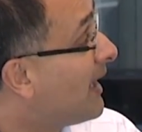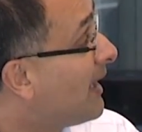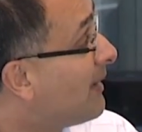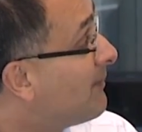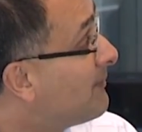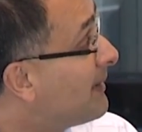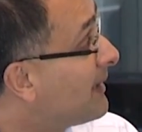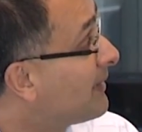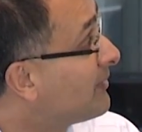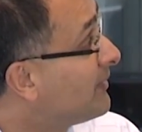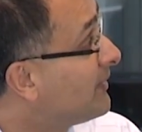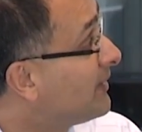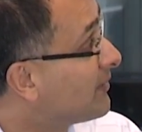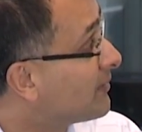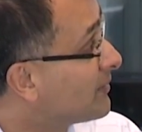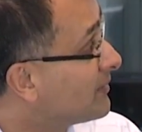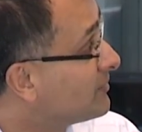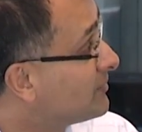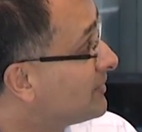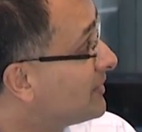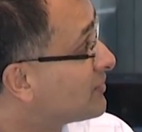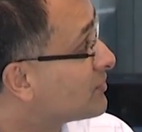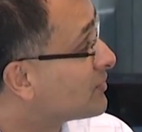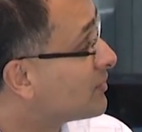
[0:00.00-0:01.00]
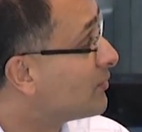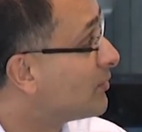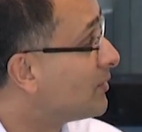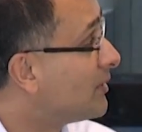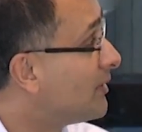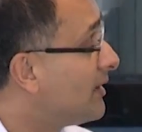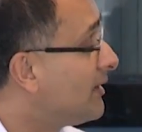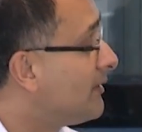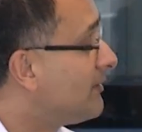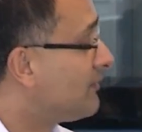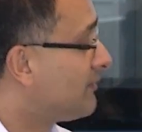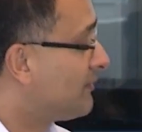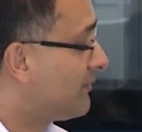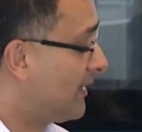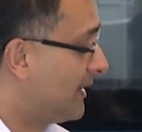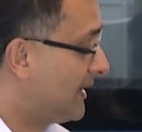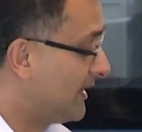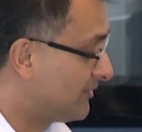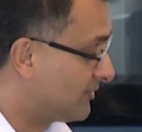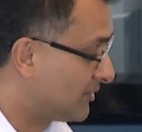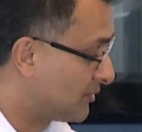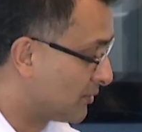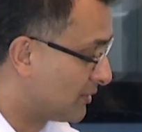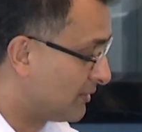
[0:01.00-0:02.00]
make the early stage
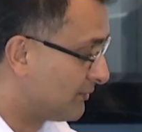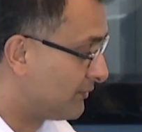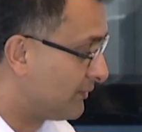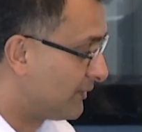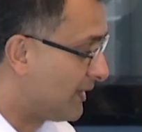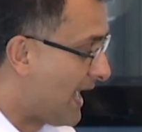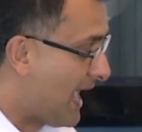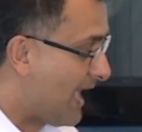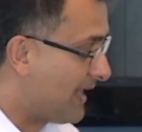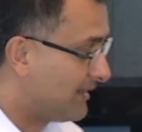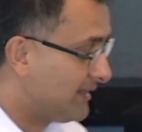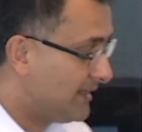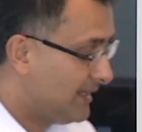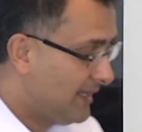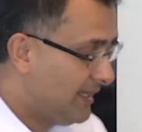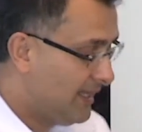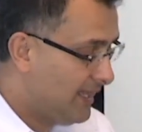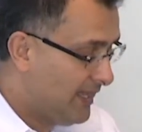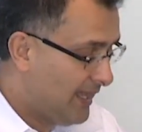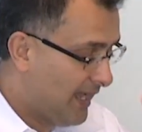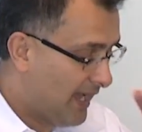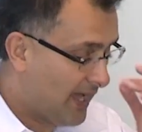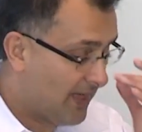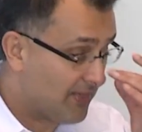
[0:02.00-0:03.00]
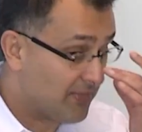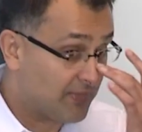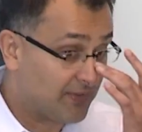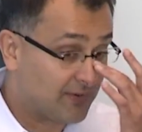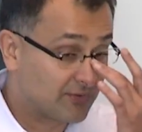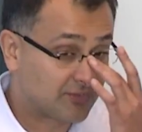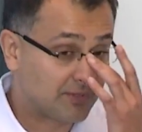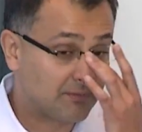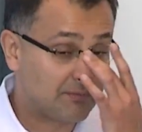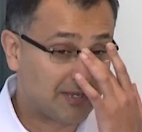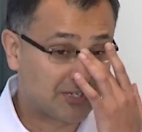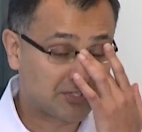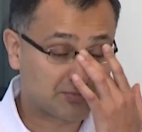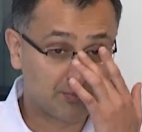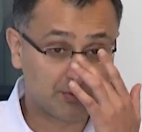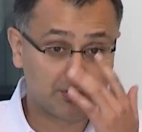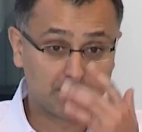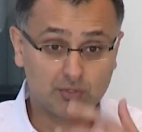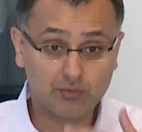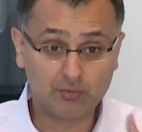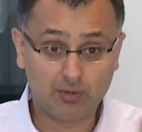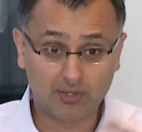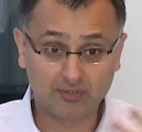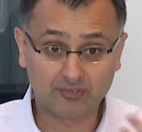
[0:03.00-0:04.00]
financing world flat? There's a much more
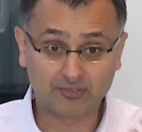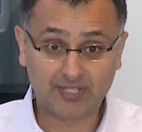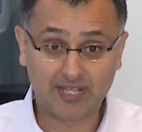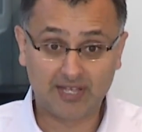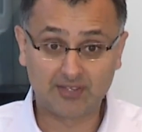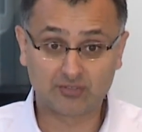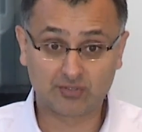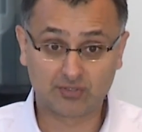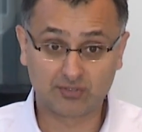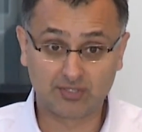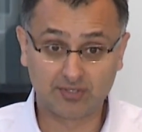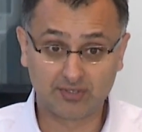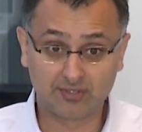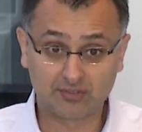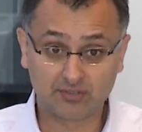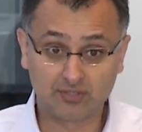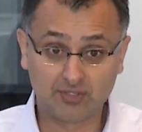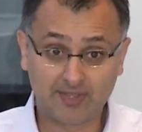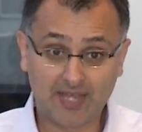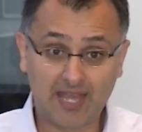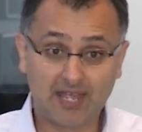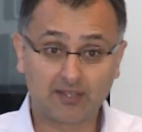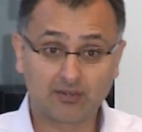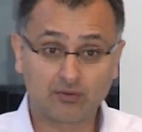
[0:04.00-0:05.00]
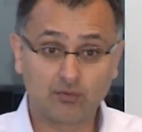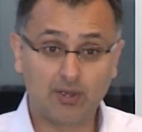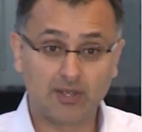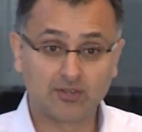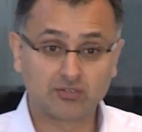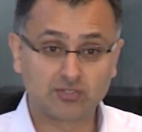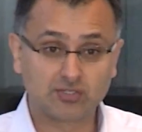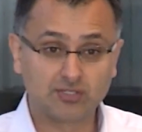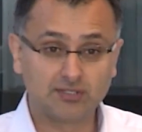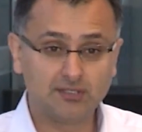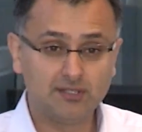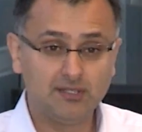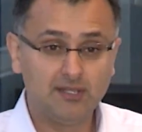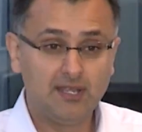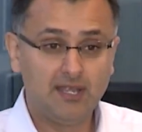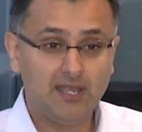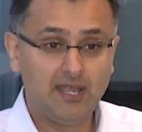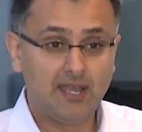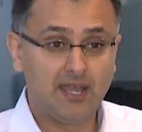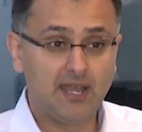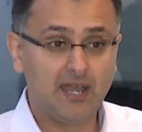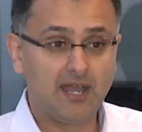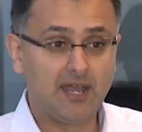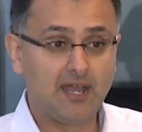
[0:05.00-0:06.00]
nuanced answer to that question,
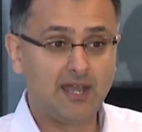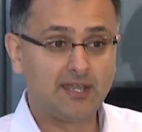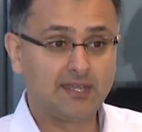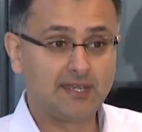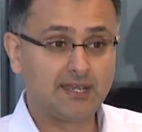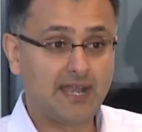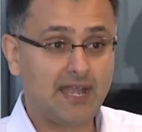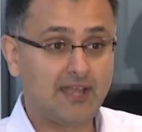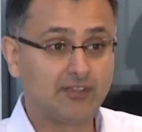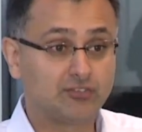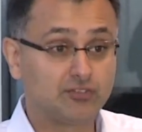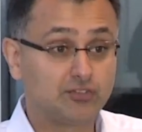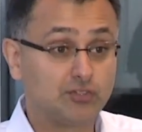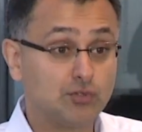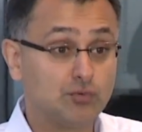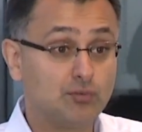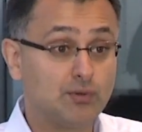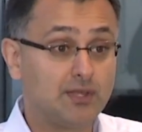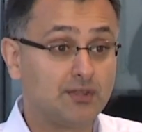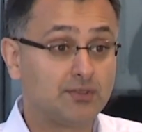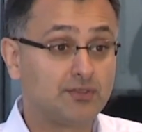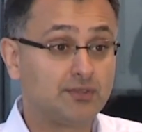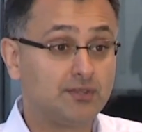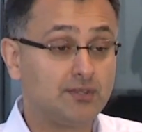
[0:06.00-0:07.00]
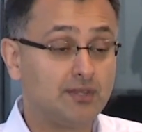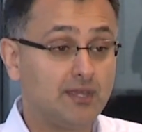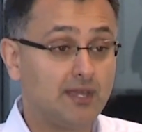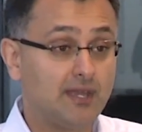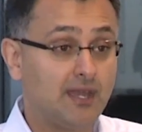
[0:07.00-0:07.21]
and it has to do with